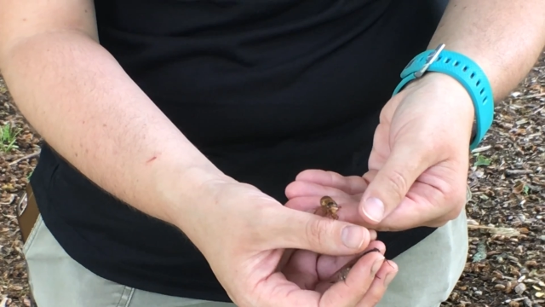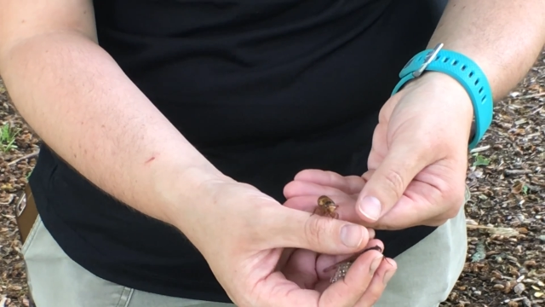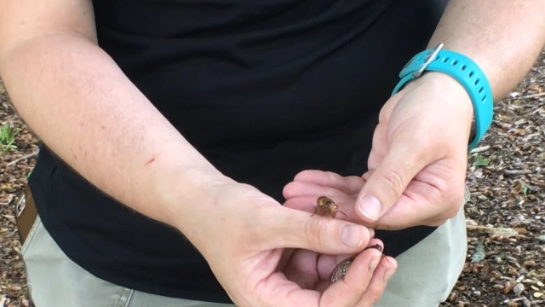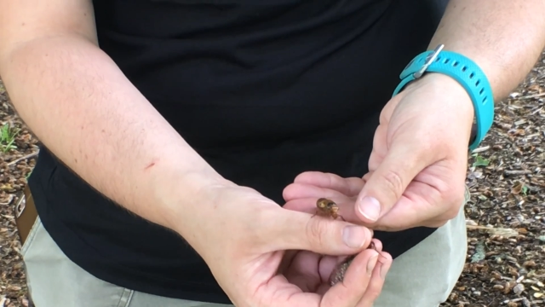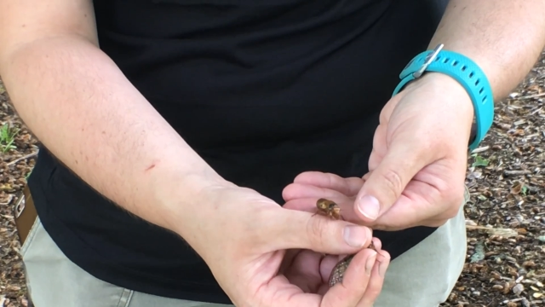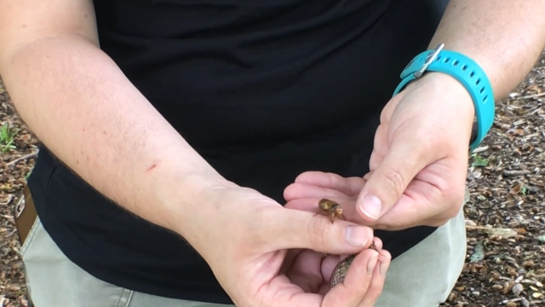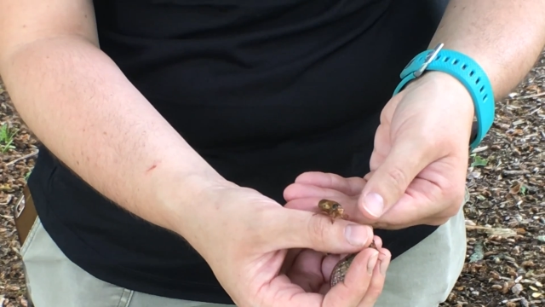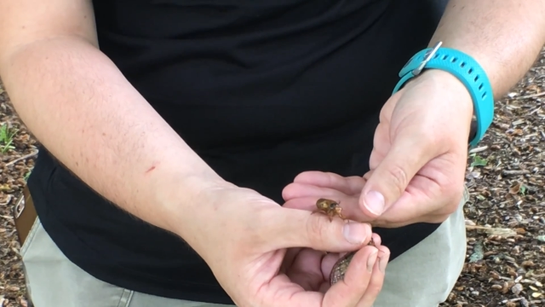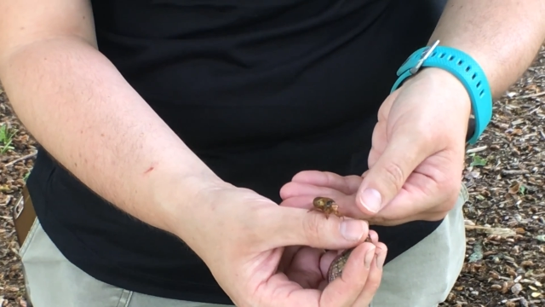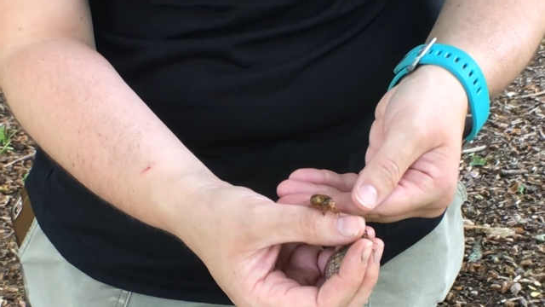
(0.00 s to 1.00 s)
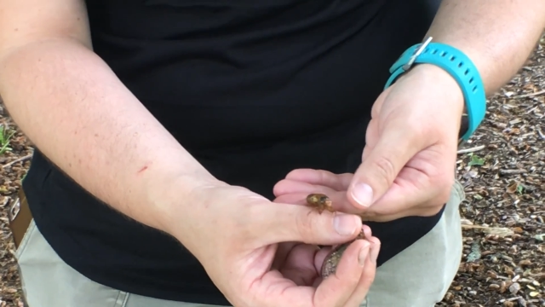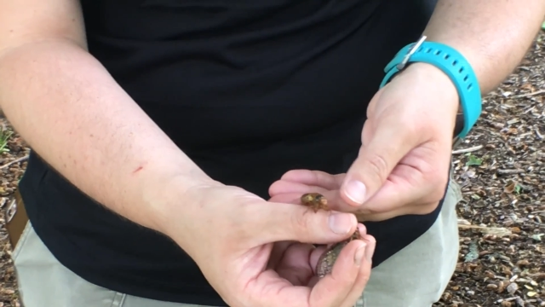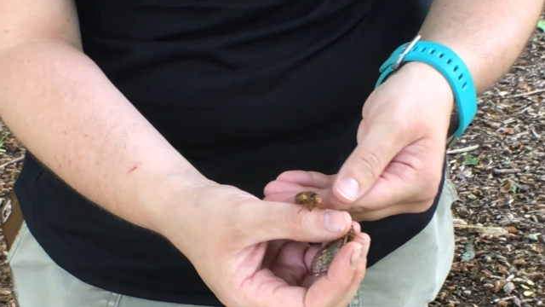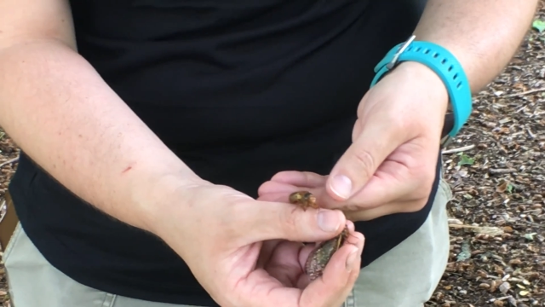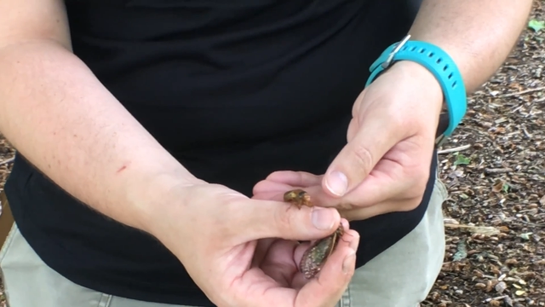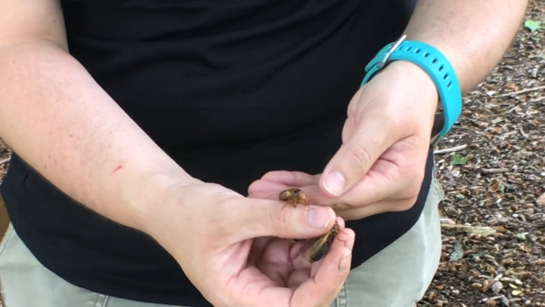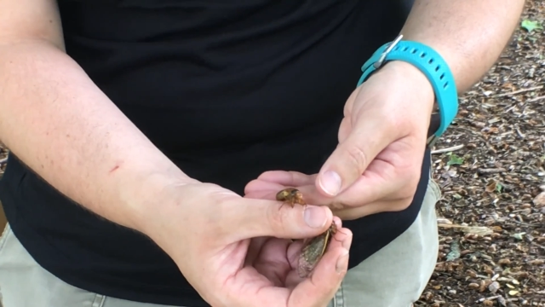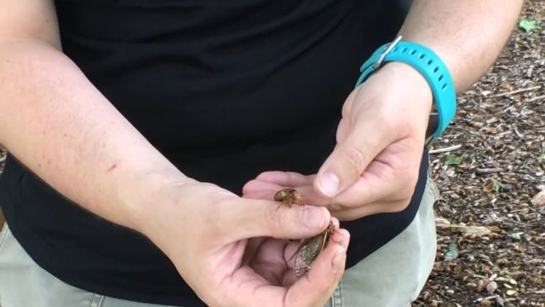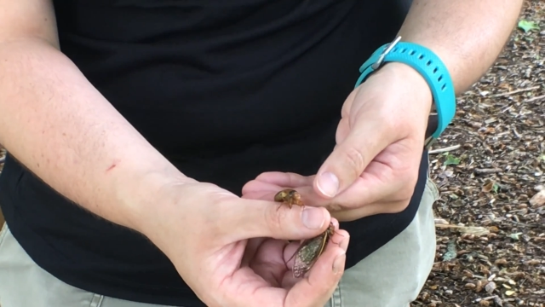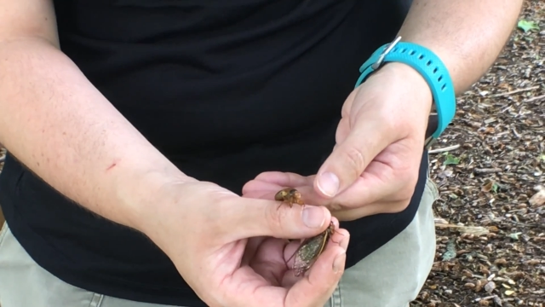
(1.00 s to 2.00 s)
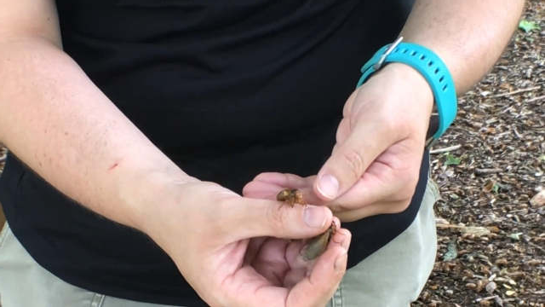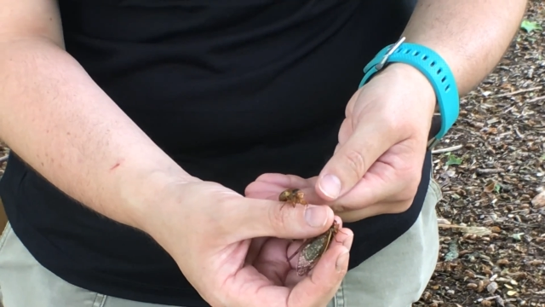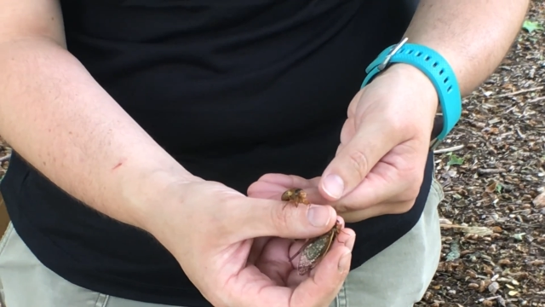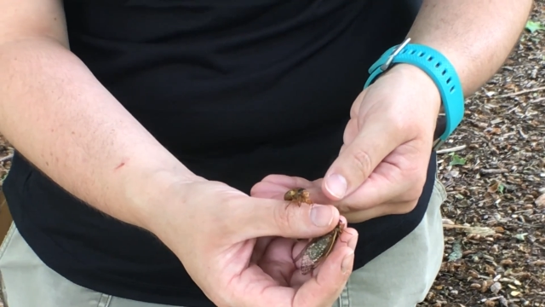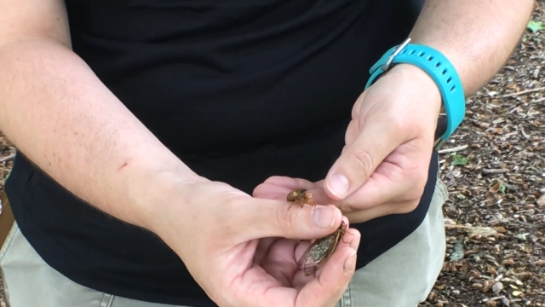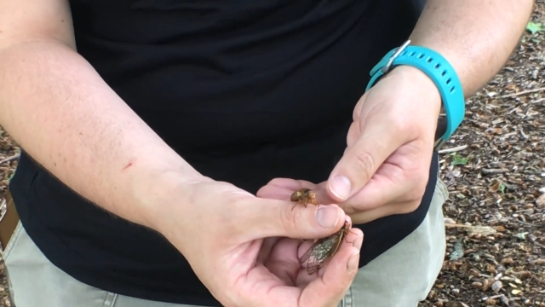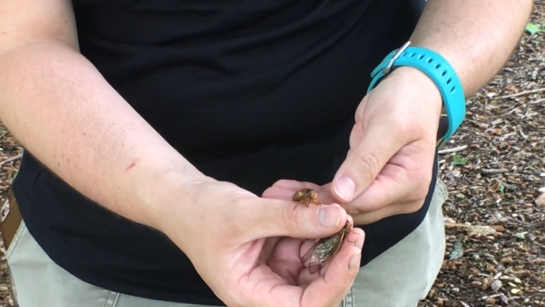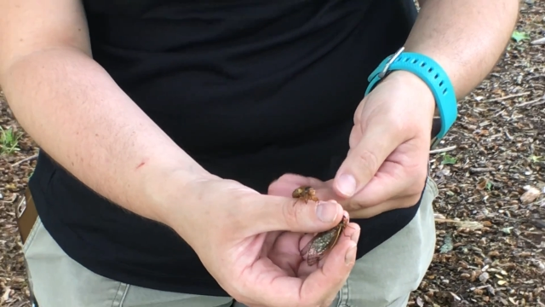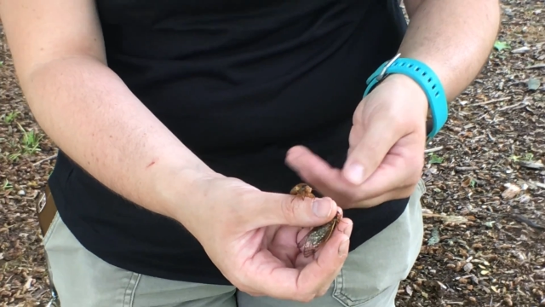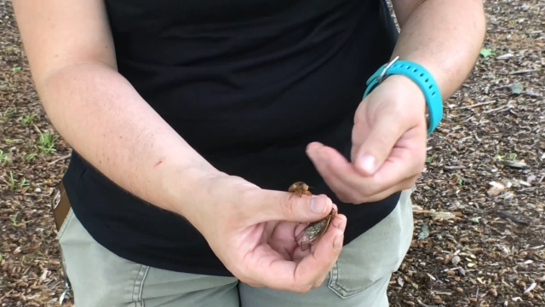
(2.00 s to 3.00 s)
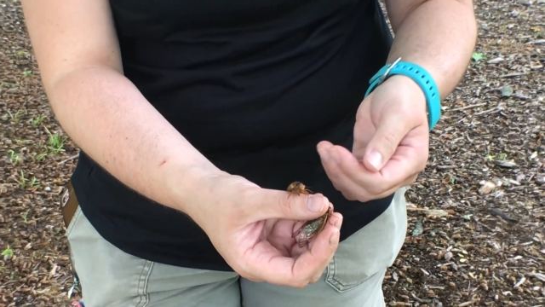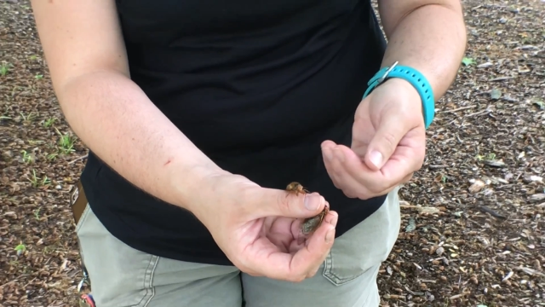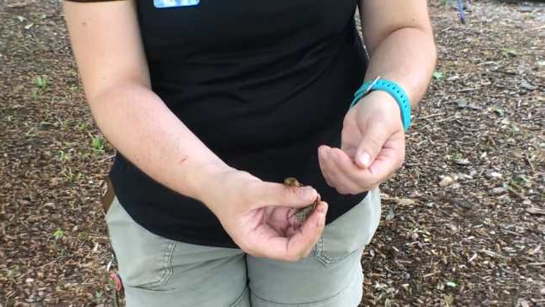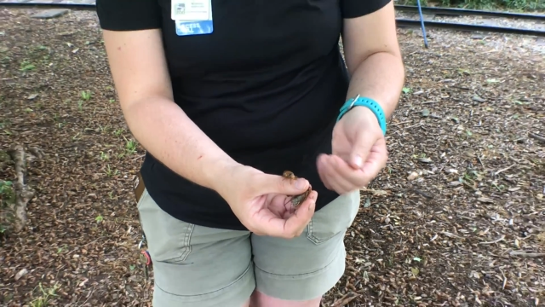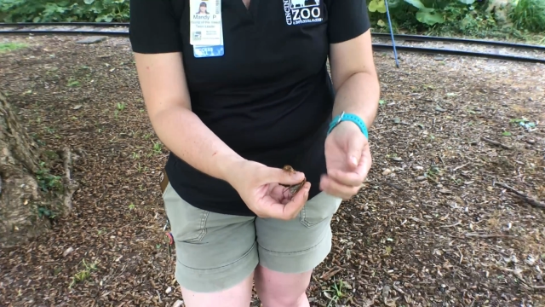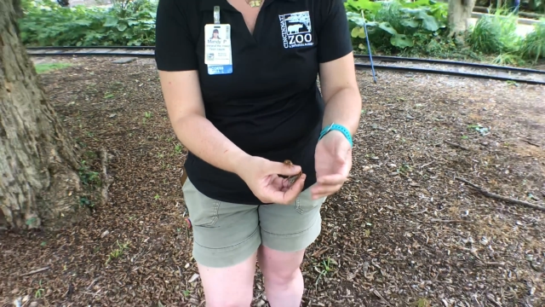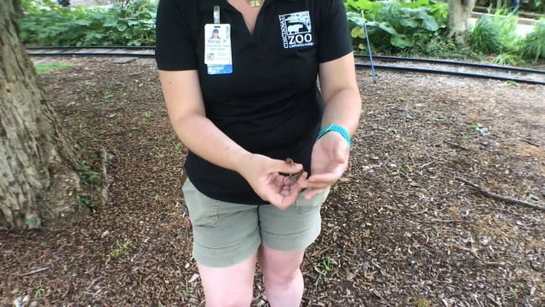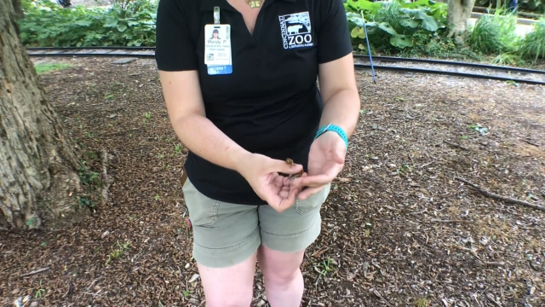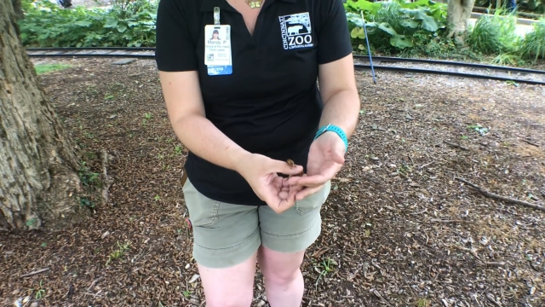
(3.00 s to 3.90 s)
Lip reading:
Nobody's mouth can be seen.